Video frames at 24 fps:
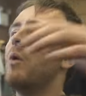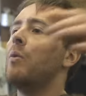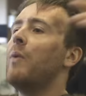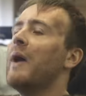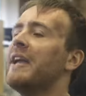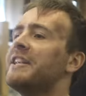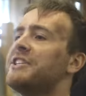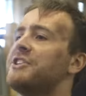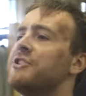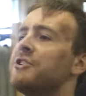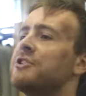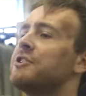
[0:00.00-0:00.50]

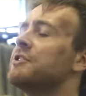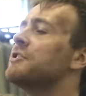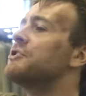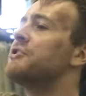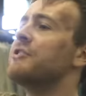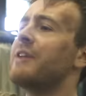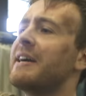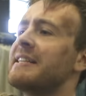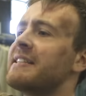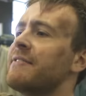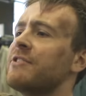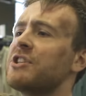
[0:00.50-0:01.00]
Wait, do, do
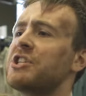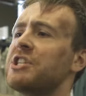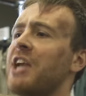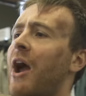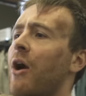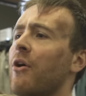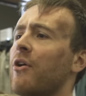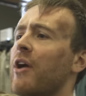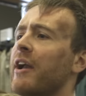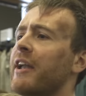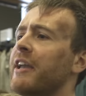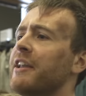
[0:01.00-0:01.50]
you guys have a
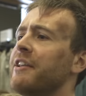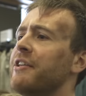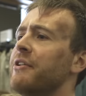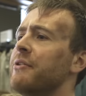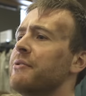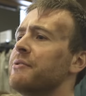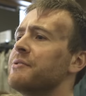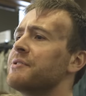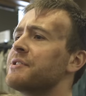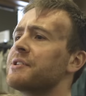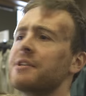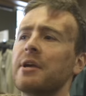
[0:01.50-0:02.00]
shower I could
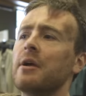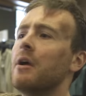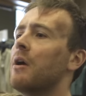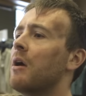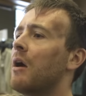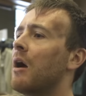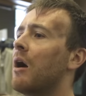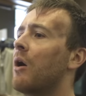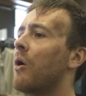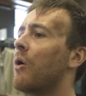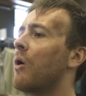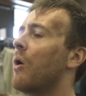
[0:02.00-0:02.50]
use?
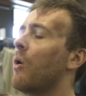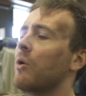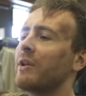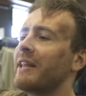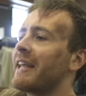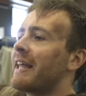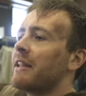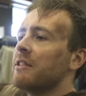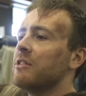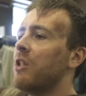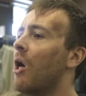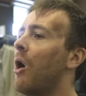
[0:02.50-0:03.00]
Or
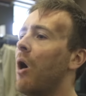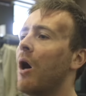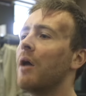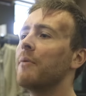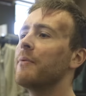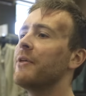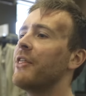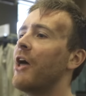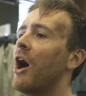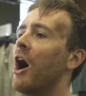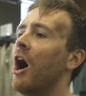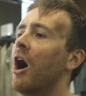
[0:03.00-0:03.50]
like a lawn
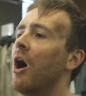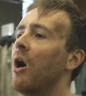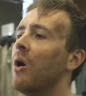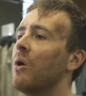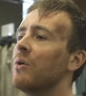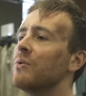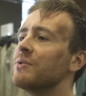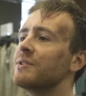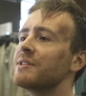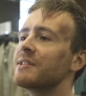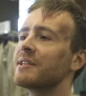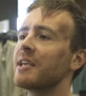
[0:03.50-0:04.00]
with a
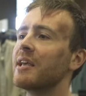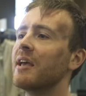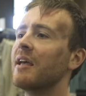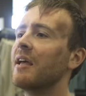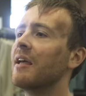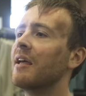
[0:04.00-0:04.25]
hose?